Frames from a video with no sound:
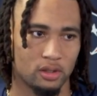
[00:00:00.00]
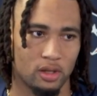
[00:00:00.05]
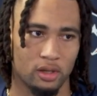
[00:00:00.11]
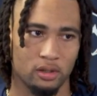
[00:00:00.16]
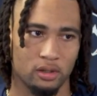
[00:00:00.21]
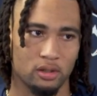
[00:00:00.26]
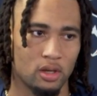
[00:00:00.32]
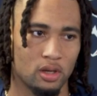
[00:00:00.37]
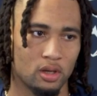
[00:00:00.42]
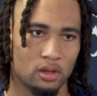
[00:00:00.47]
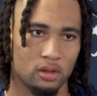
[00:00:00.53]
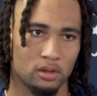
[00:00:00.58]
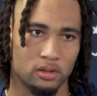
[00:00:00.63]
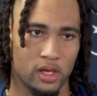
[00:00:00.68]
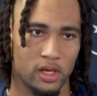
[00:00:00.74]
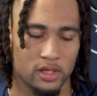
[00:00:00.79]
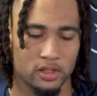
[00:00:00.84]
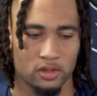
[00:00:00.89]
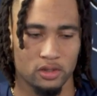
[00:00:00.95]
Like,
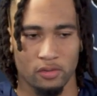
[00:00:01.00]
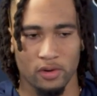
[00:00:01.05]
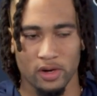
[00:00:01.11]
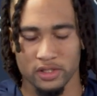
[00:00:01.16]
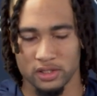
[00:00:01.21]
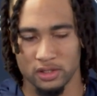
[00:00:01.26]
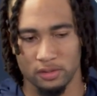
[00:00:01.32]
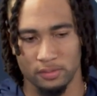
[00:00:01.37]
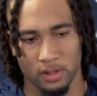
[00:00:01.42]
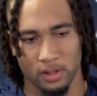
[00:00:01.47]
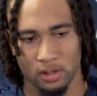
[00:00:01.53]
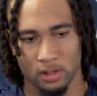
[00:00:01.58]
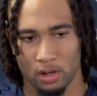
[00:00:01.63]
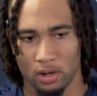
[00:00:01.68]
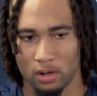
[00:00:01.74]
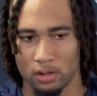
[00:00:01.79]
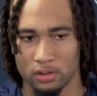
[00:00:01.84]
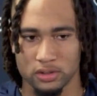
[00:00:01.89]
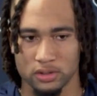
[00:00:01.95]
kids are rushing to be
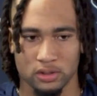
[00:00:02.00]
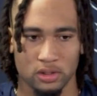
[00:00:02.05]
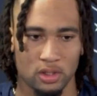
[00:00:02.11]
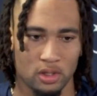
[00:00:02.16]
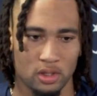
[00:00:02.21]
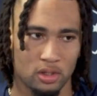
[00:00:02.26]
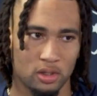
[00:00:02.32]
adults.